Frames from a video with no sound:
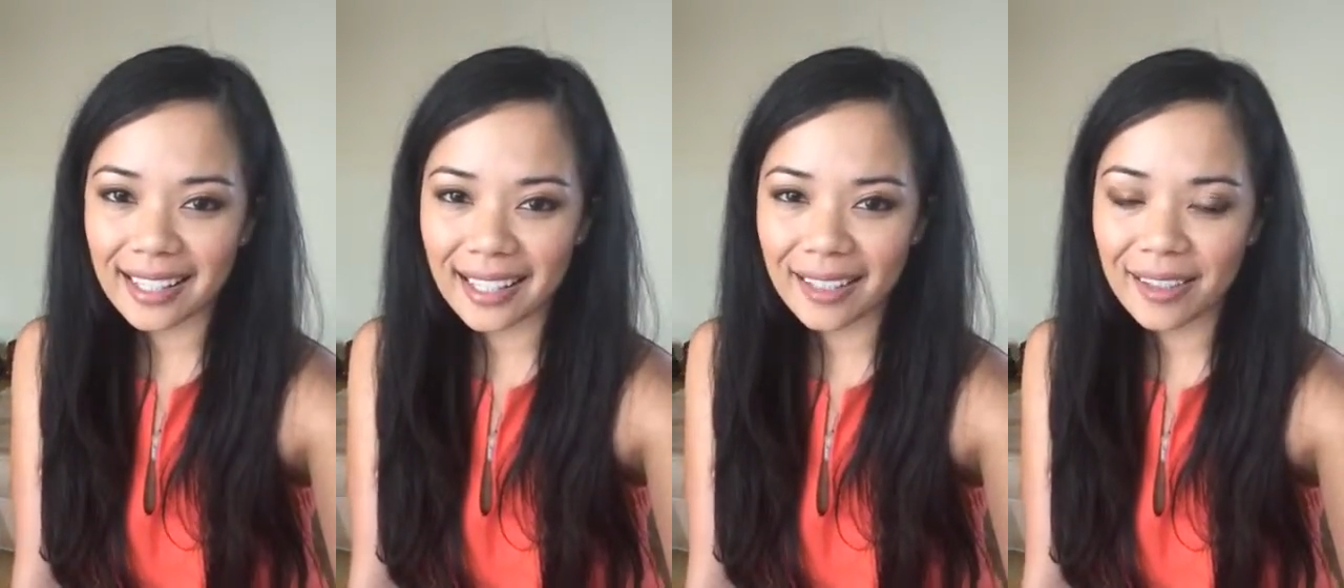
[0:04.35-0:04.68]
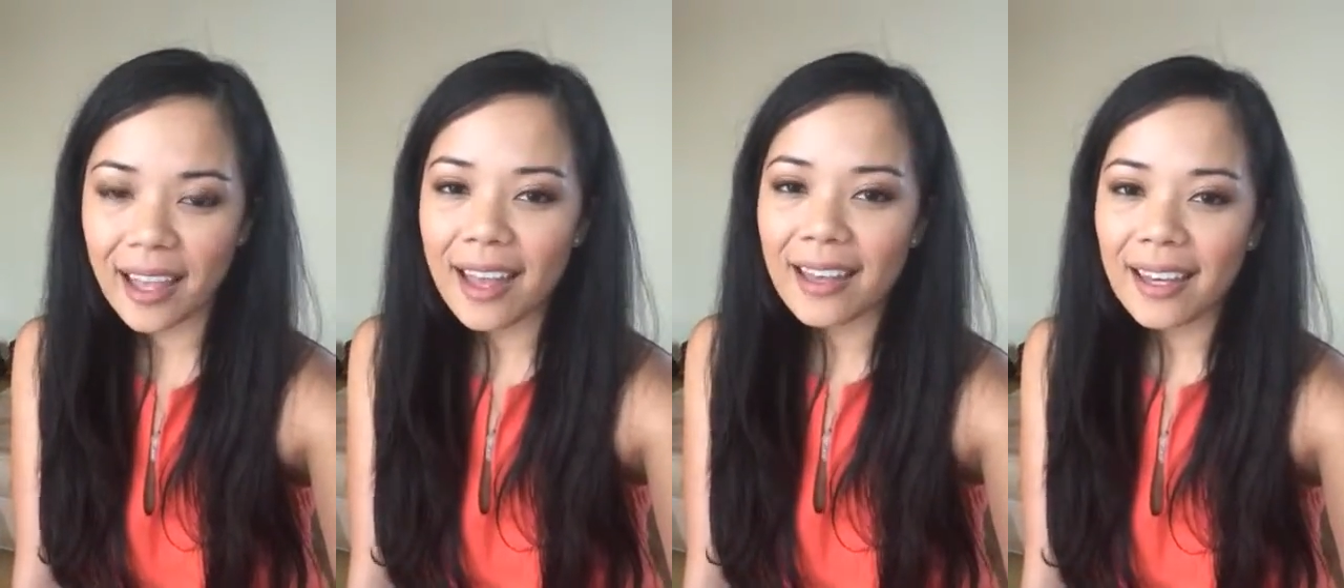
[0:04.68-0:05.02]
I
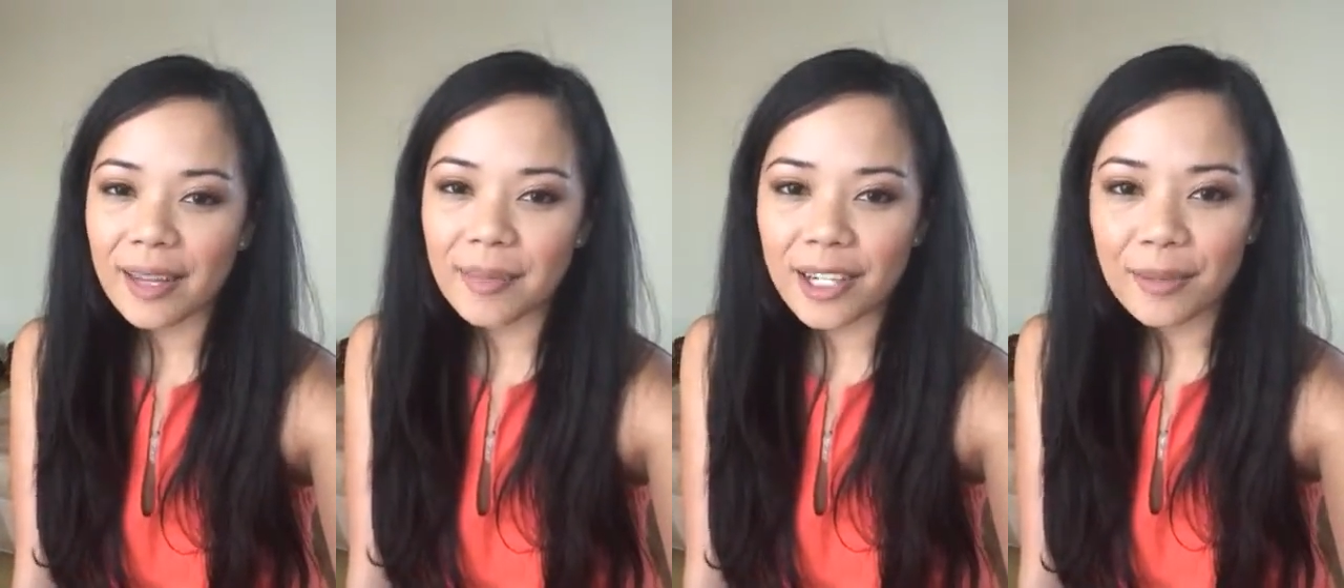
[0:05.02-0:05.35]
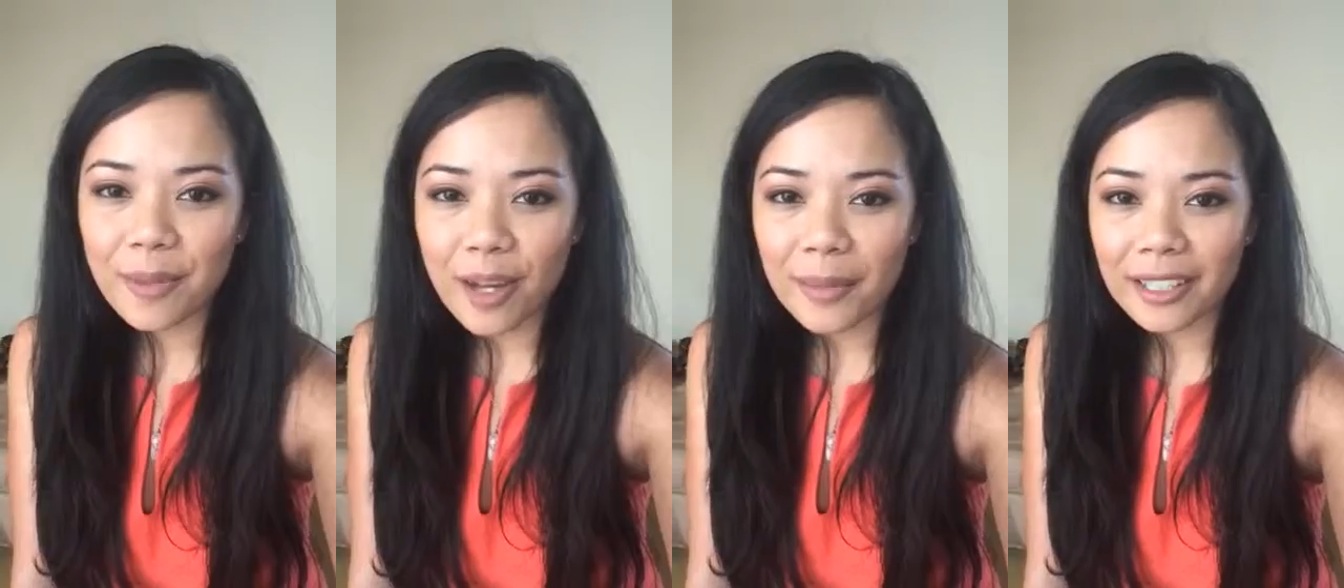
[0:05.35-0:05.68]
met
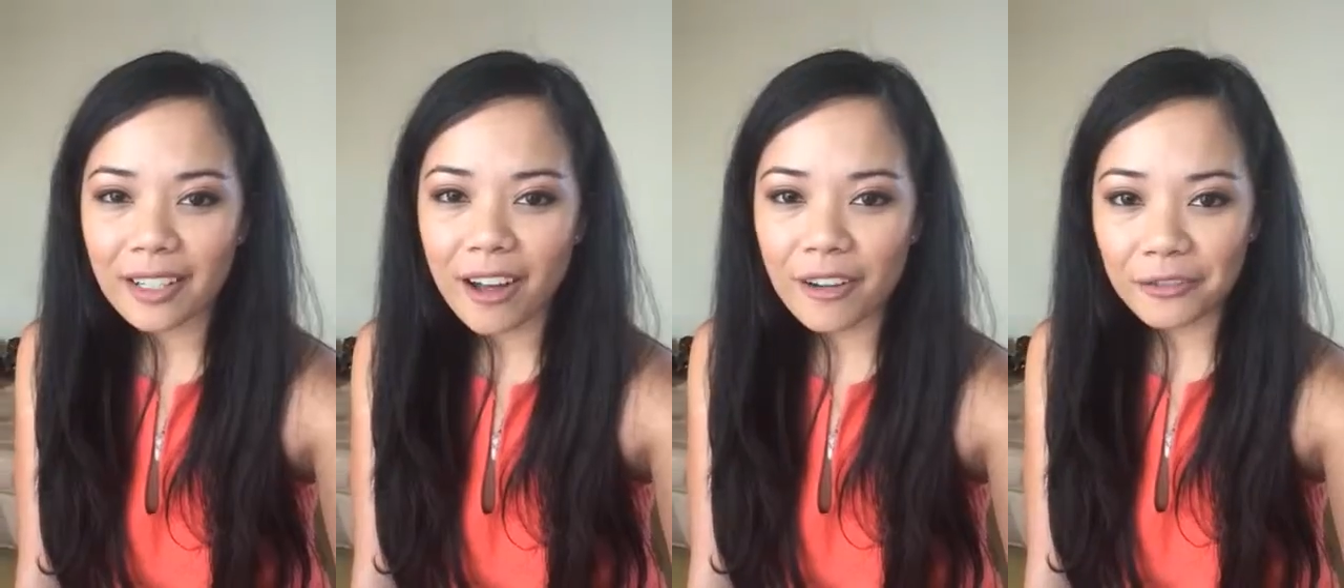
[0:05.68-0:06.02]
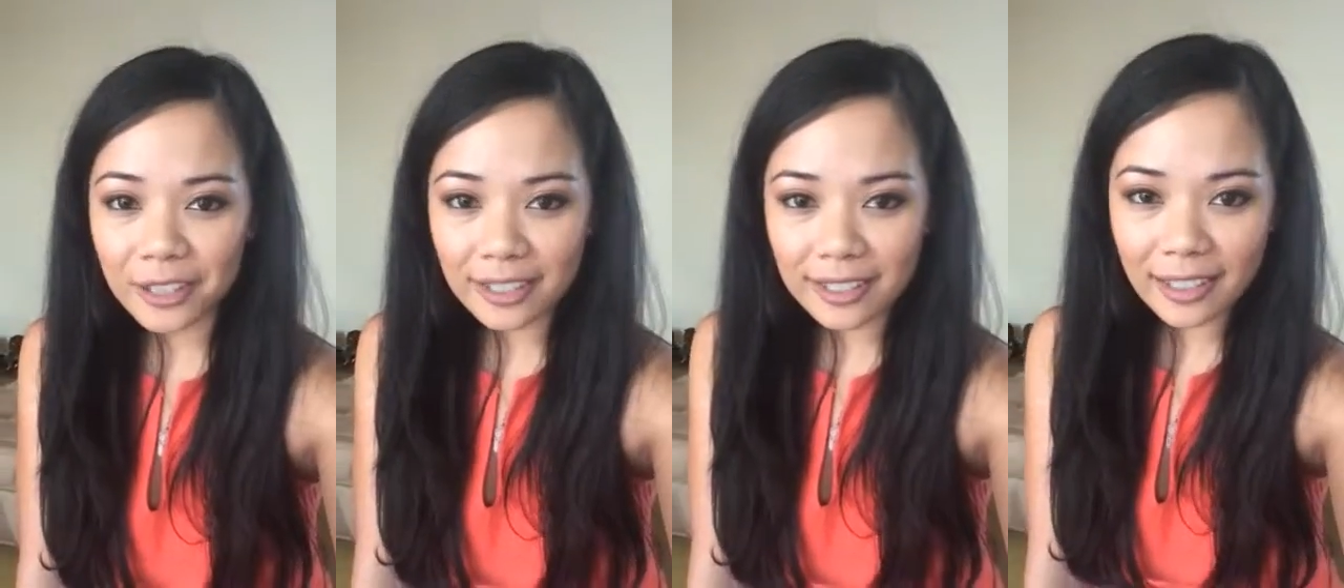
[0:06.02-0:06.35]
your mom at a
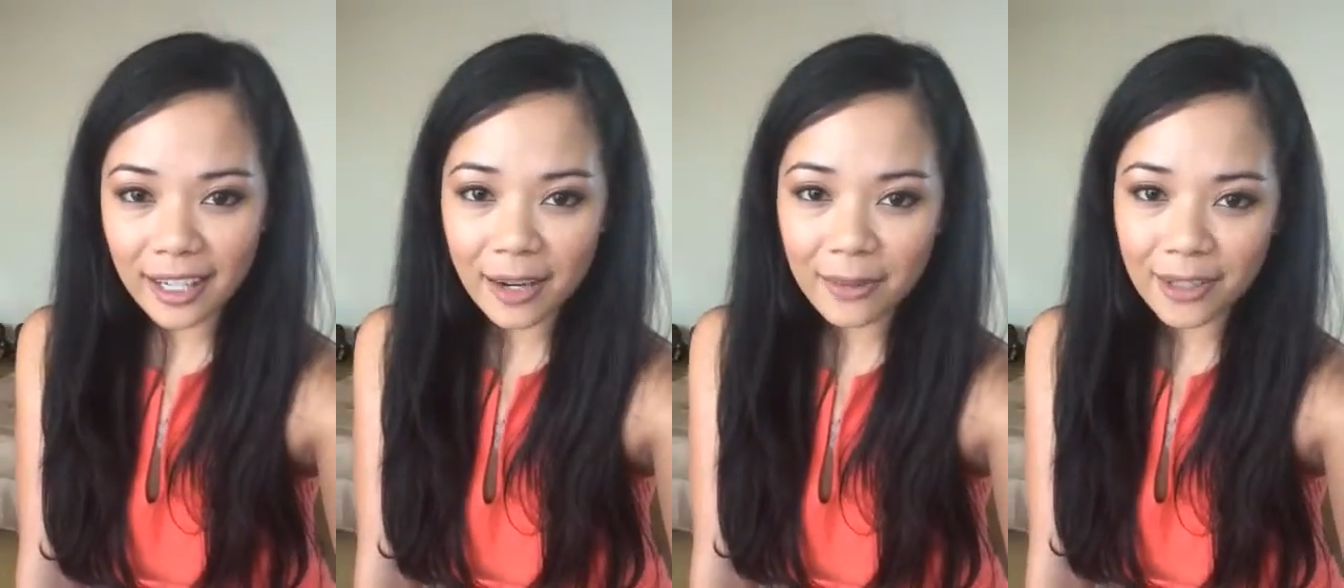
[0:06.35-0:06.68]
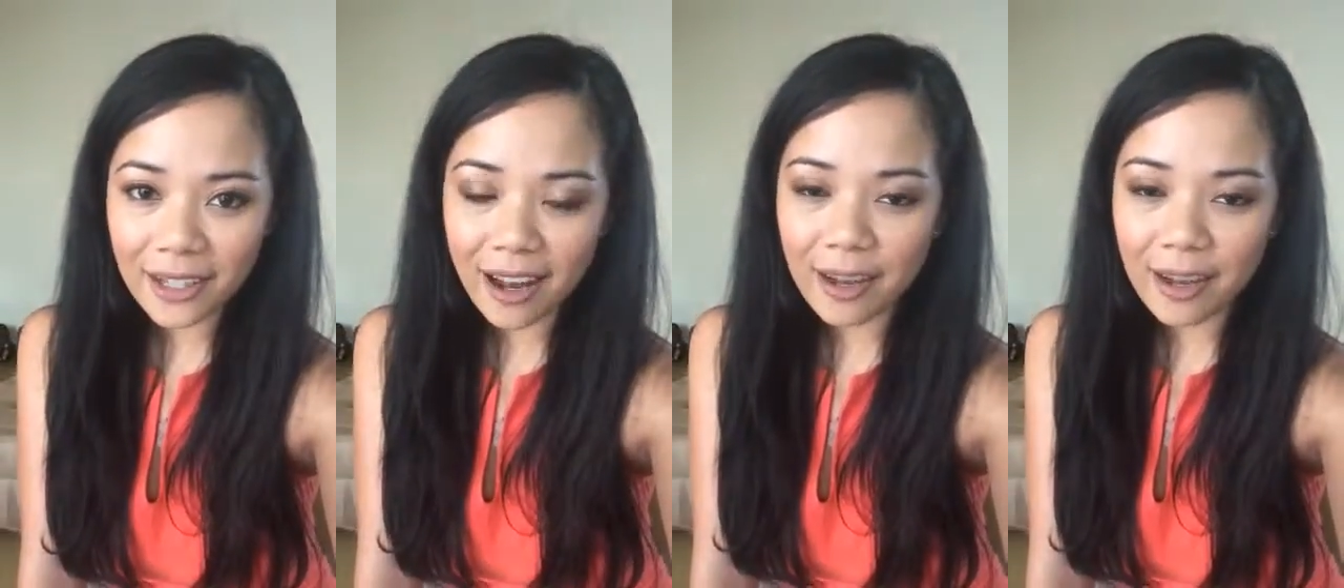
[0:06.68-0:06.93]
conference today where